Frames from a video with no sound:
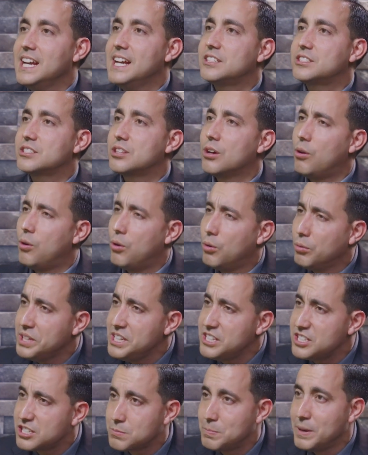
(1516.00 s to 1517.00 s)
Spirit. It's the
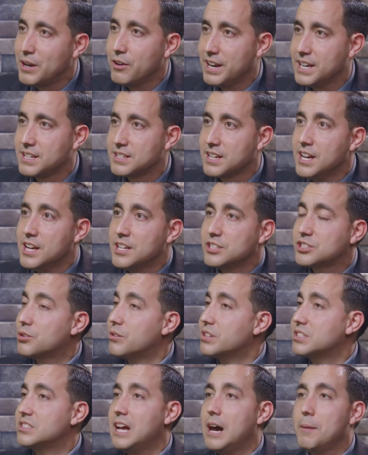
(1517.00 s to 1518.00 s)
Holy Spirit.
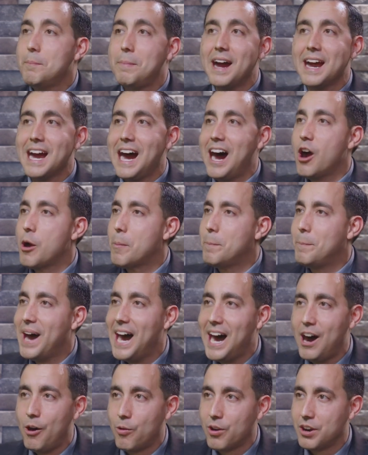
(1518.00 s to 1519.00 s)
So That's it's not right. by our
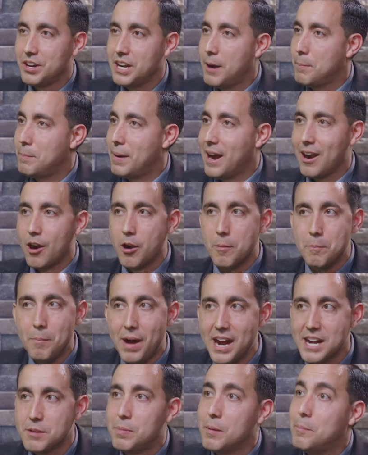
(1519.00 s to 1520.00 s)
power, not by our
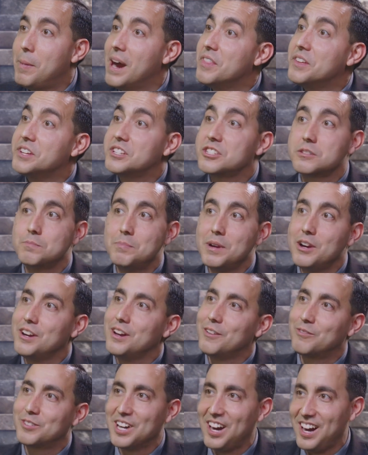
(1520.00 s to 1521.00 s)
might, but by the
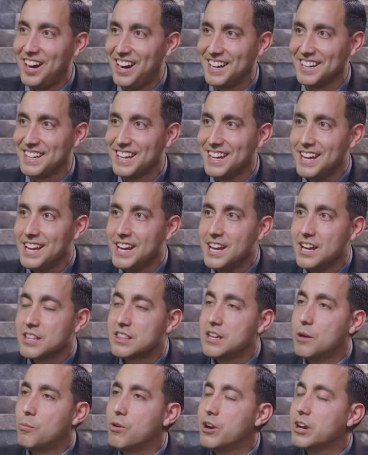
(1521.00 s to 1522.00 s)
Spirit of God
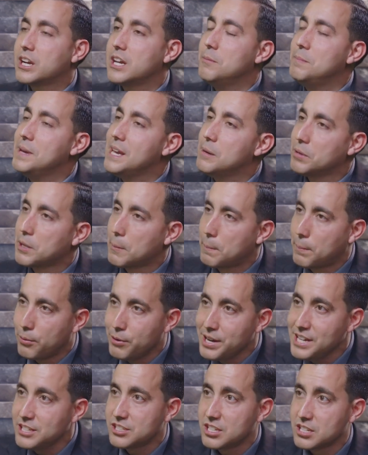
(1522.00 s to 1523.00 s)
That's right. that we're going to be able to
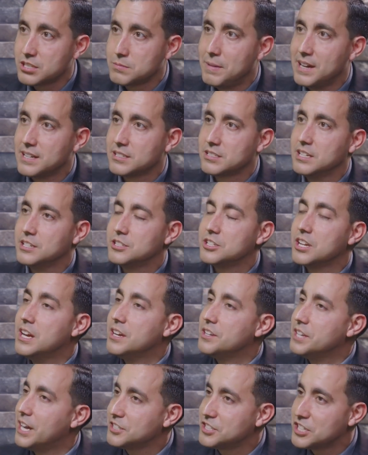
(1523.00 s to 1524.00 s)
preach this message.
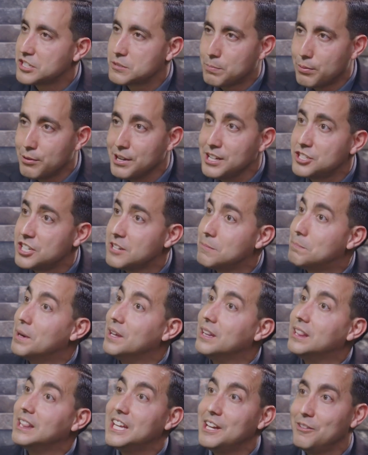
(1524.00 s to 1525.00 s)
Not just preach it,
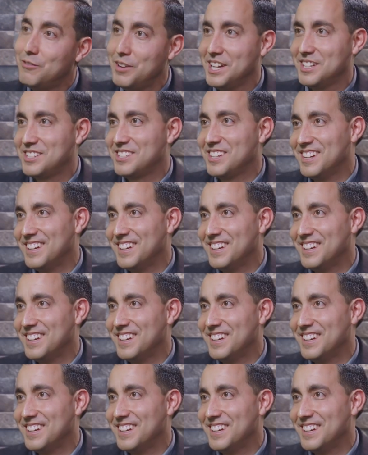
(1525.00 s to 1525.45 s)
but live it.